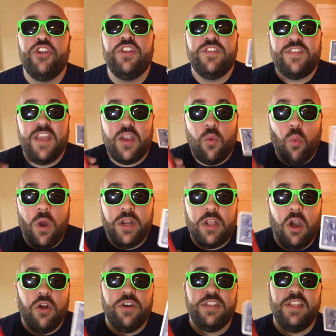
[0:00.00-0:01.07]
You need to take one
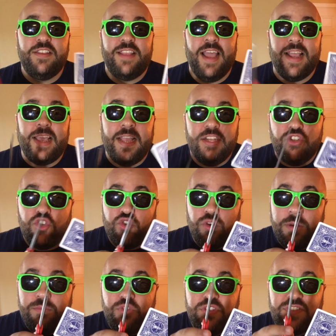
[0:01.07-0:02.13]
card in the deck and
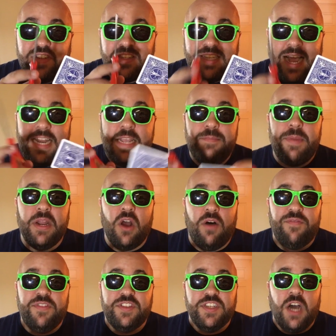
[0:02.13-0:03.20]
trim just a tiny bit
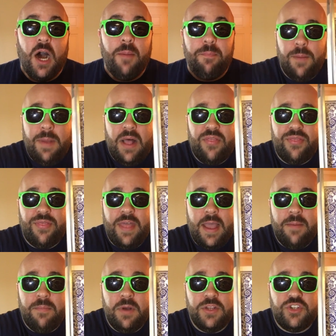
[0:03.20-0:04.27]
off the top. About
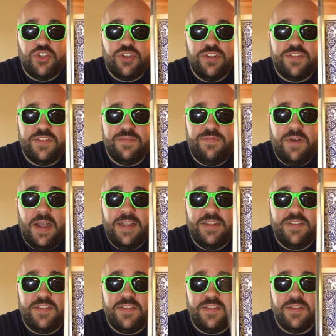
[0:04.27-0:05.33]
that much should
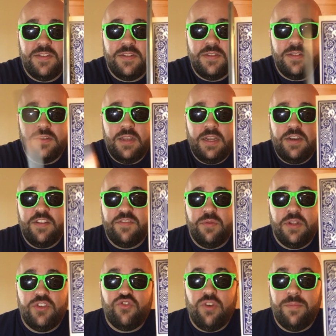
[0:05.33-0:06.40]
suffice, and you just
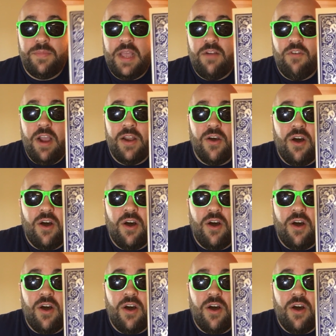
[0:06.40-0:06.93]
want to trim that right